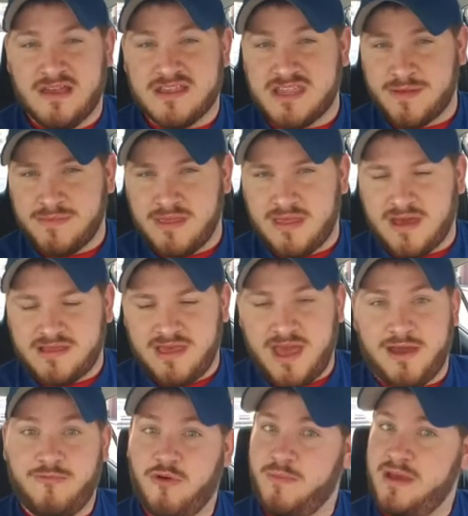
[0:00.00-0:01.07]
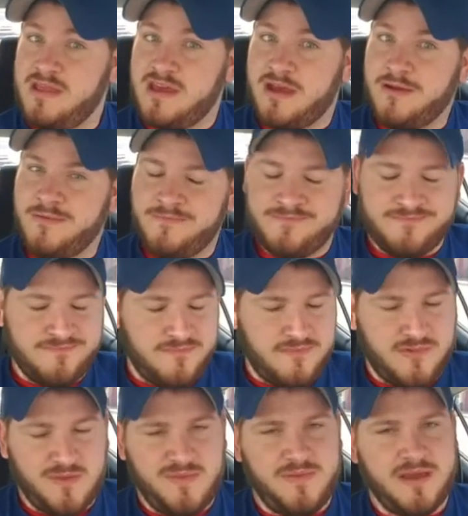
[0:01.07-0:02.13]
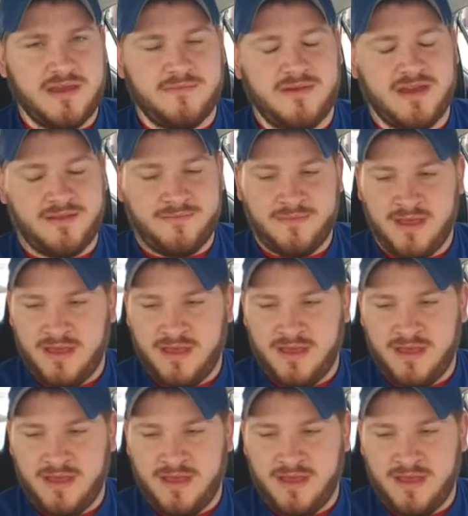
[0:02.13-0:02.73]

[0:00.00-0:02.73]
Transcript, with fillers: something like that. And we'll be there. Big Figure Man.